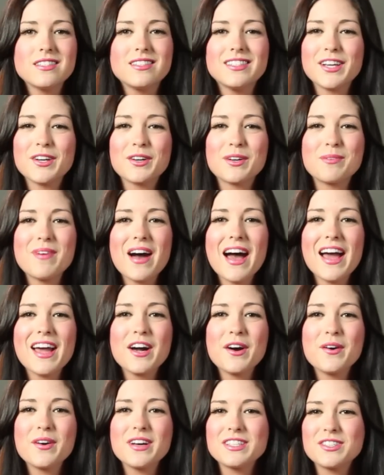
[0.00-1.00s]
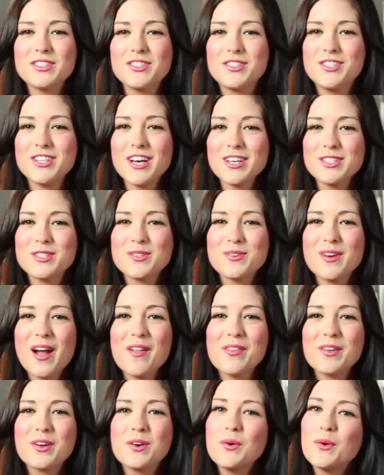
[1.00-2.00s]
Cinco de Mayo is just
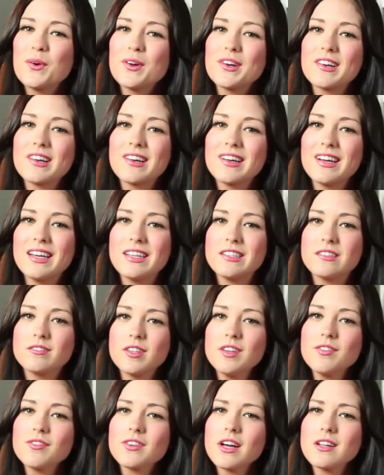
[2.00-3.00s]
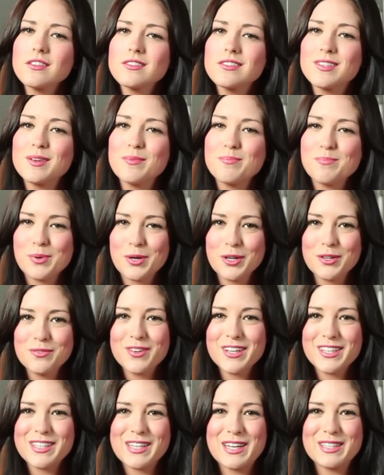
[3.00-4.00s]
around the corner, and we've got some
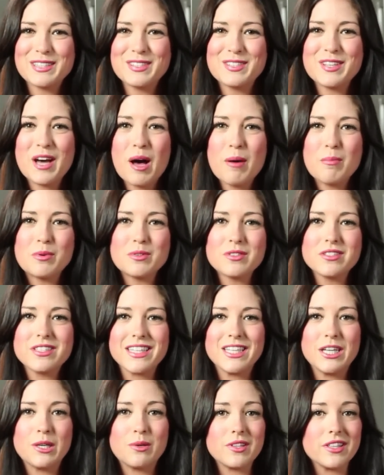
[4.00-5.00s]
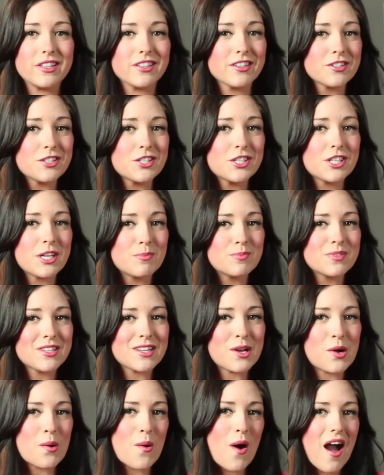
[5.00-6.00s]
perfect ensembles to go with your chips
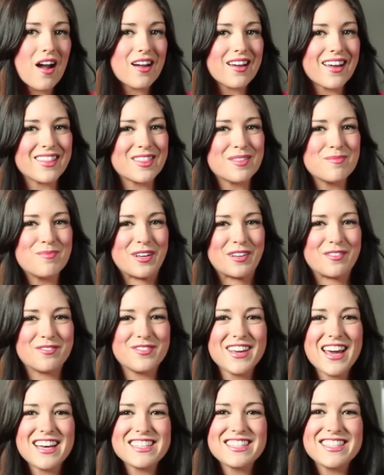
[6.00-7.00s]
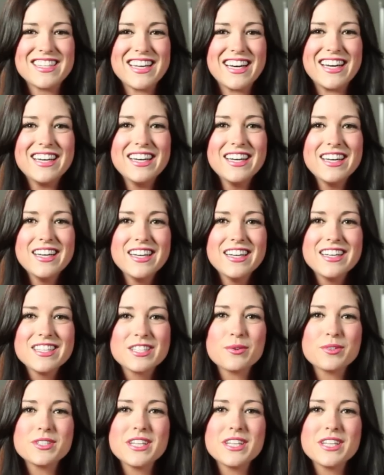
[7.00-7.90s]
and guac at the Big Fiesta. So